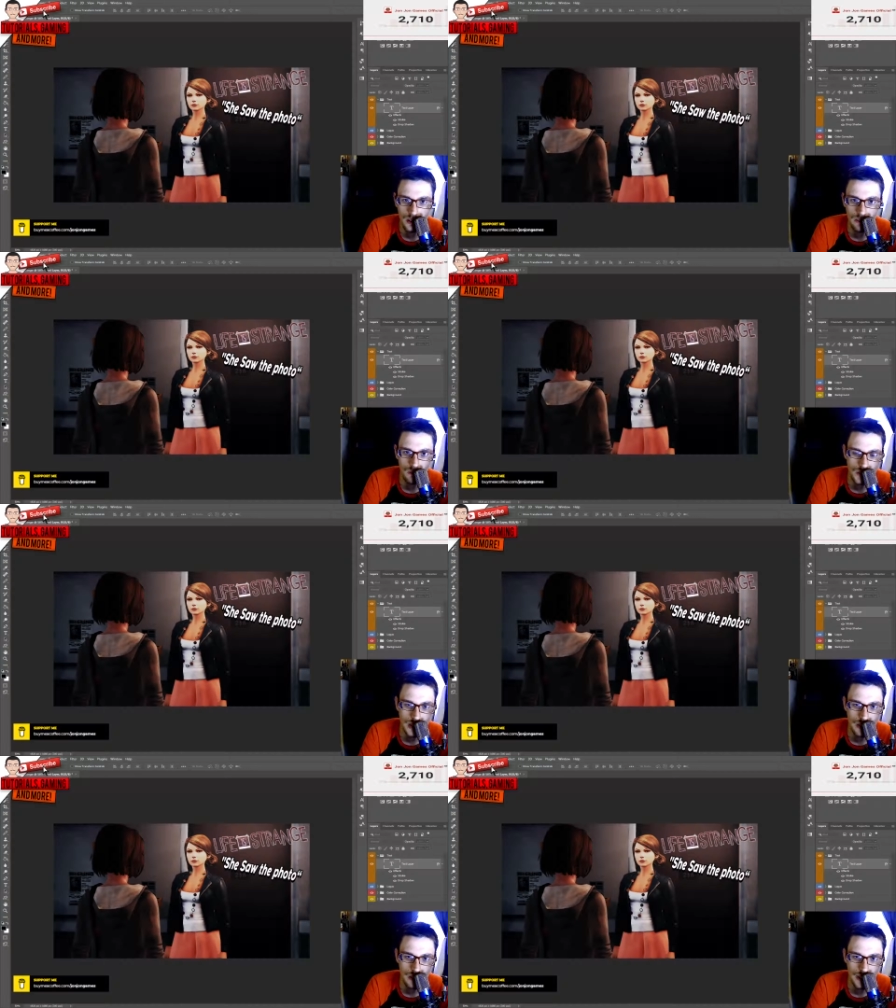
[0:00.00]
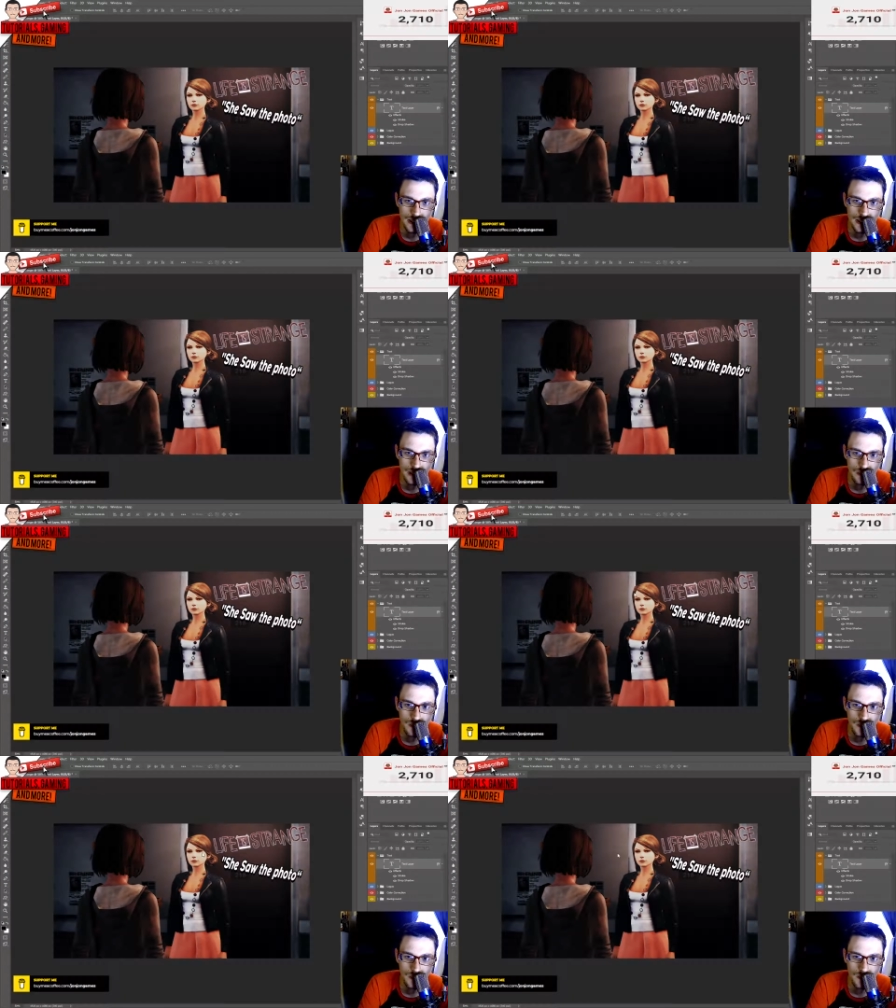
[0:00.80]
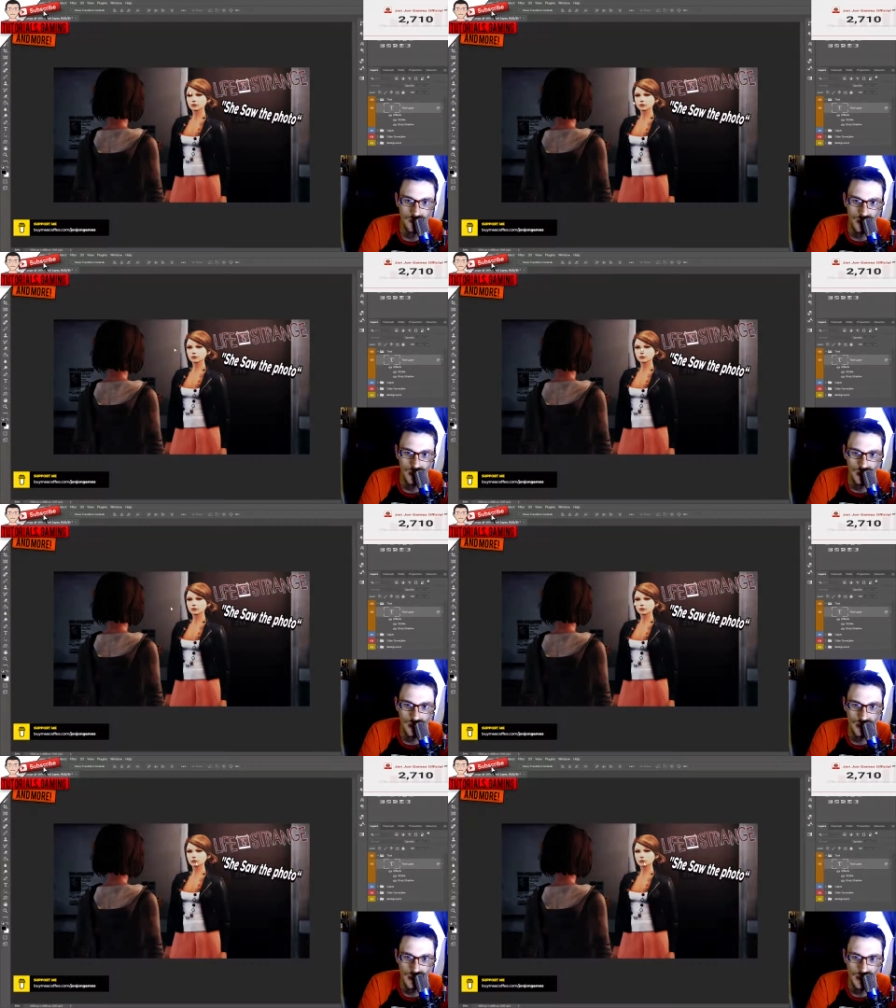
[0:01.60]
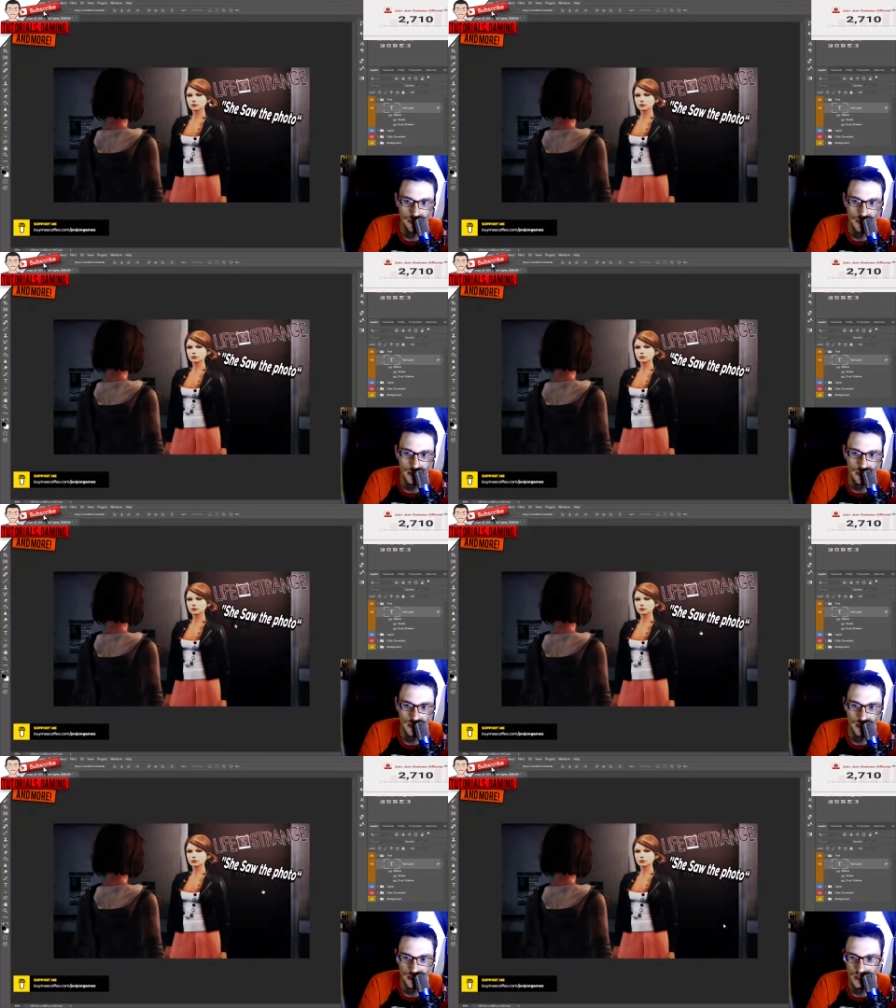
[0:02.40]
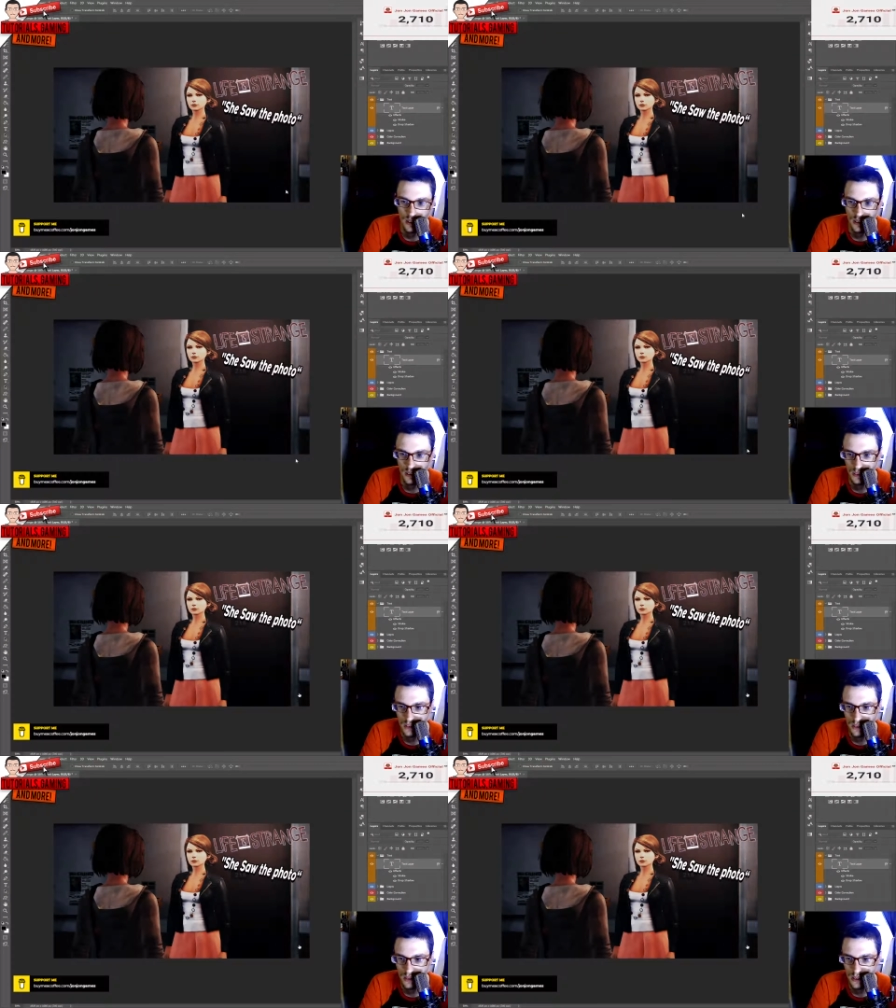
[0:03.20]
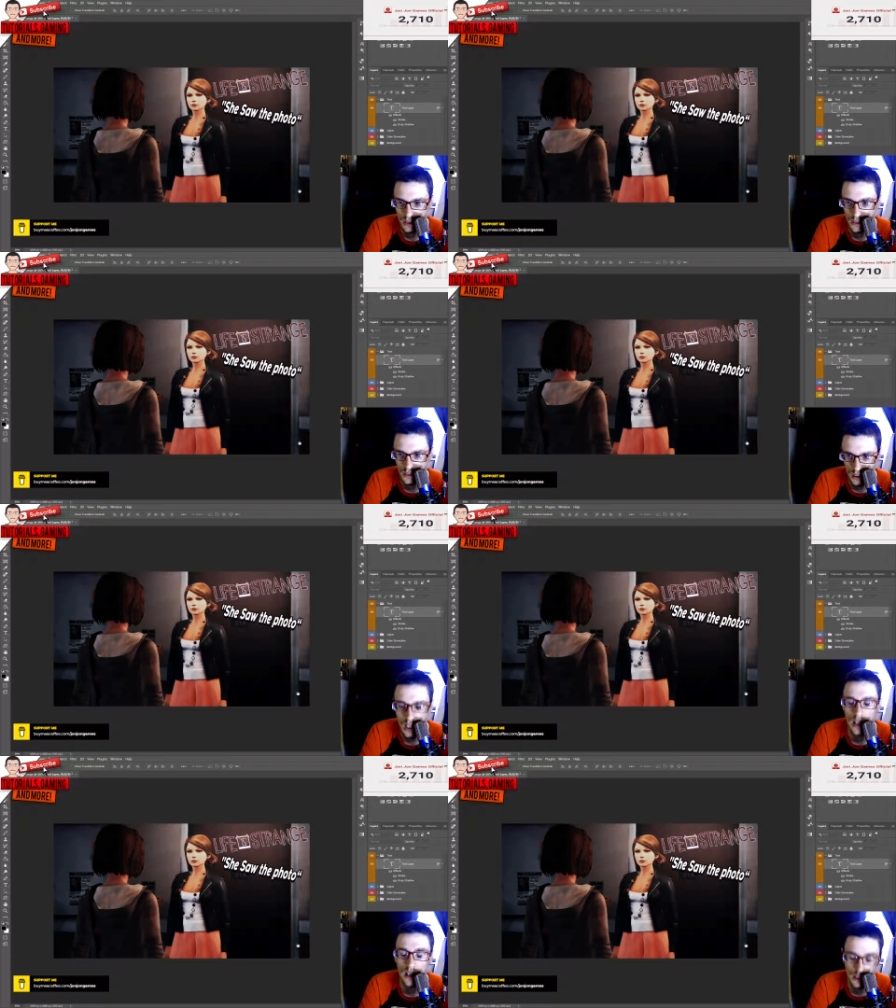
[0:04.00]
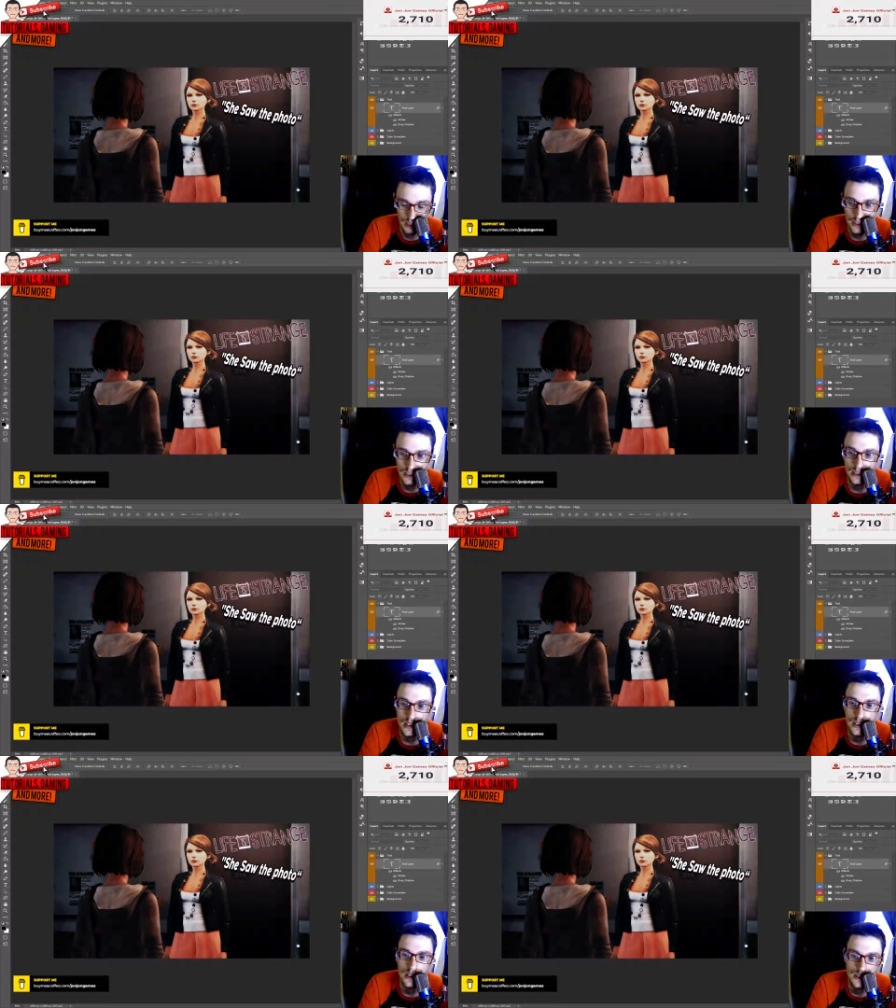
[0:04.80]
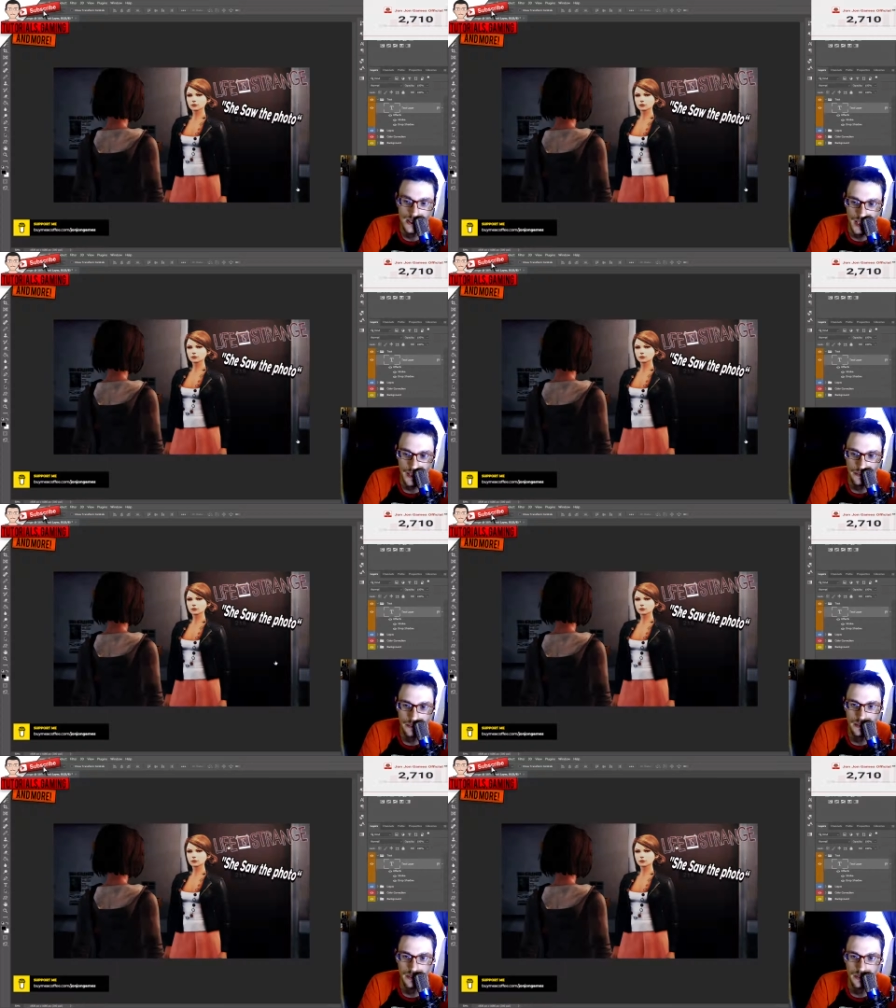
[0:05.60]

once I create a title for the thumbnail, I'm going to uh, click save.